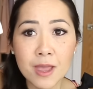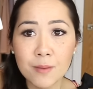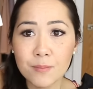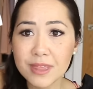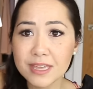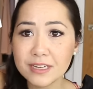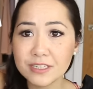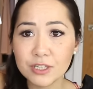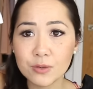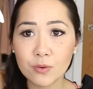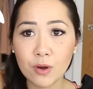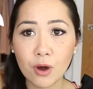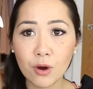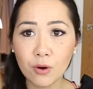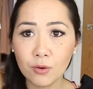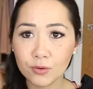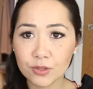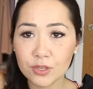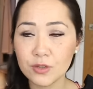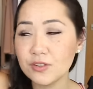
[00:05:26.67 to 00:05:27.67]
but they do a
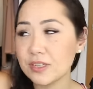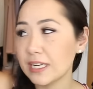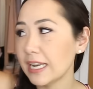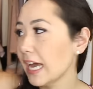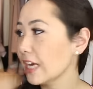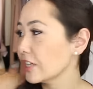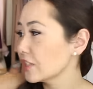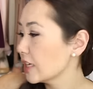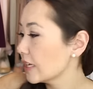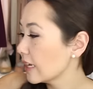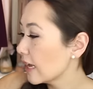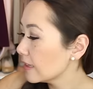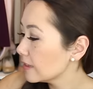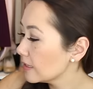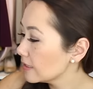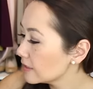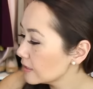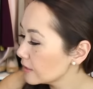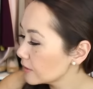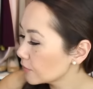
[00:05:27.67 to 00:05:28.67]
whole huge collection,
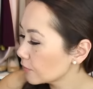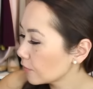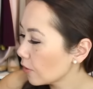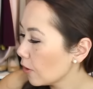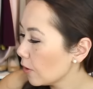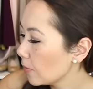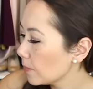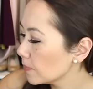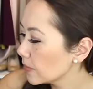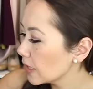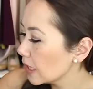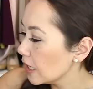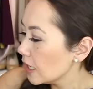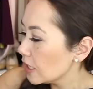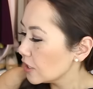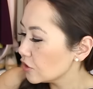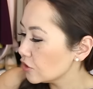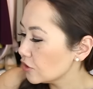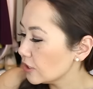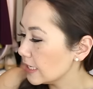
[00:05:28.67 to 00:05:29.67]
and this is from
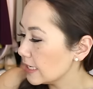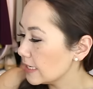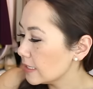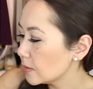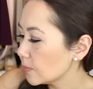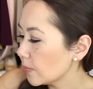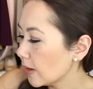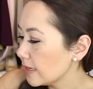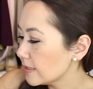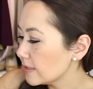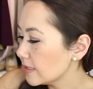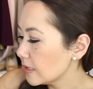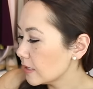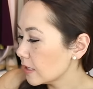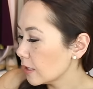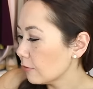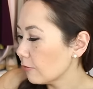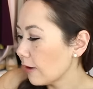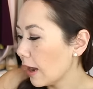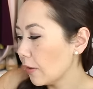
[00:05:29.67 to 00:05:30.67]
Cheers by
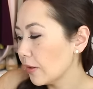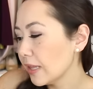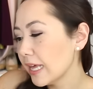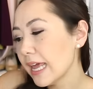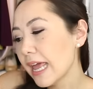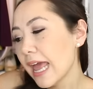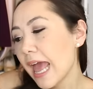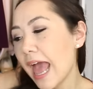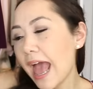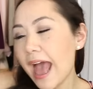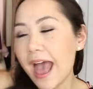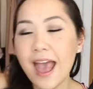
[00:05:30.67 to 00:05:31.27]
Cynthia Rowley,